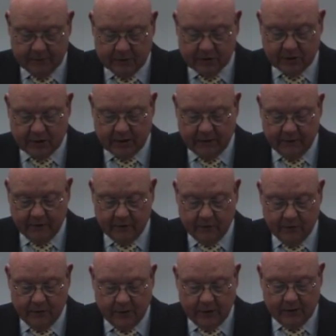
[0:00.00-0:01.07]
Just to give
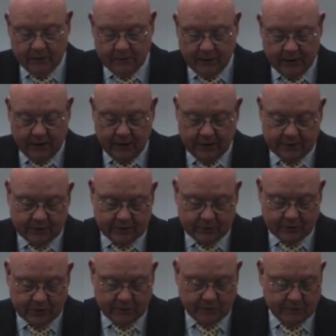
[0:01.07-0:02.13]
you
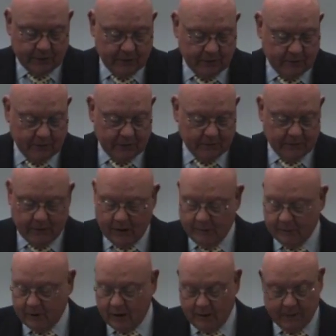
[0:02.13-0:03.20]
some
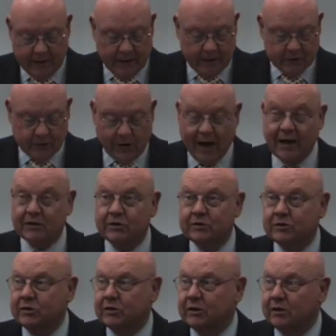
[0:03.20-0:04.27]
upcoming
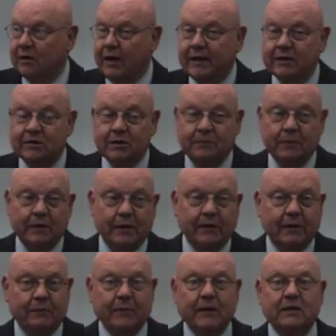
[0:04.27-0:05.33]
attractions here, I guess
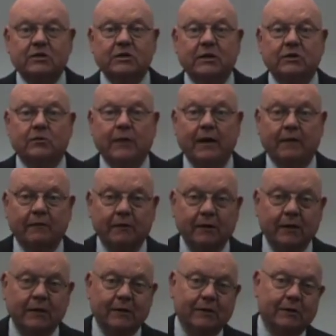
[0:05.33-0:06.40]
the biggest things we have
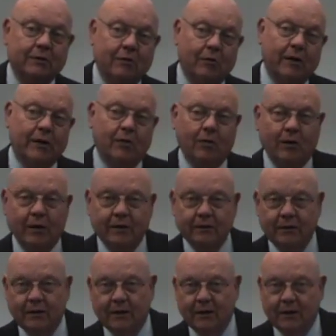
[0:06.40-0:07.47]
going on,
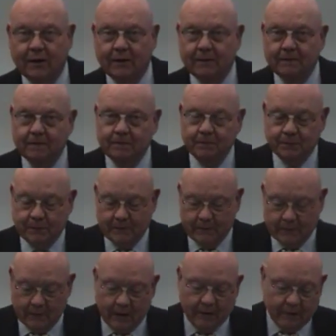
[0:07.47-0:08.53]

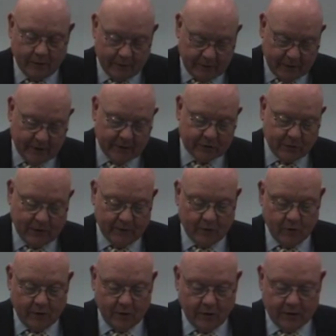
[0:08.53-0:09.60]
or the things we have
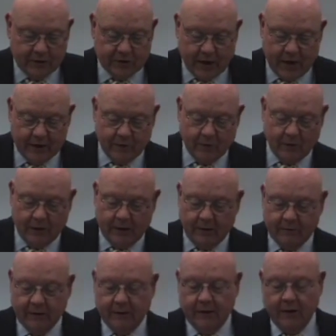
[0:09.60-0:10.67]
going on in January,
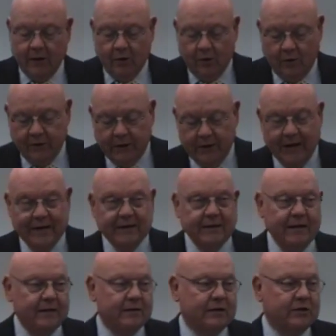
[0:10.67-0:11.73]
are on the
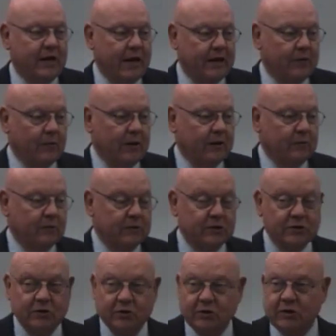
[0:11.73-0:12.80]
19th of January, which
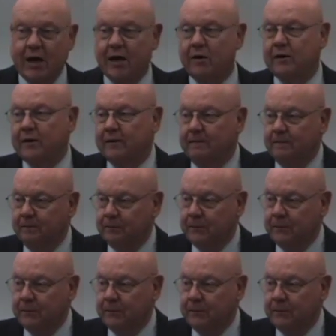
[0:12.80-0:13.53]
is a Saturday,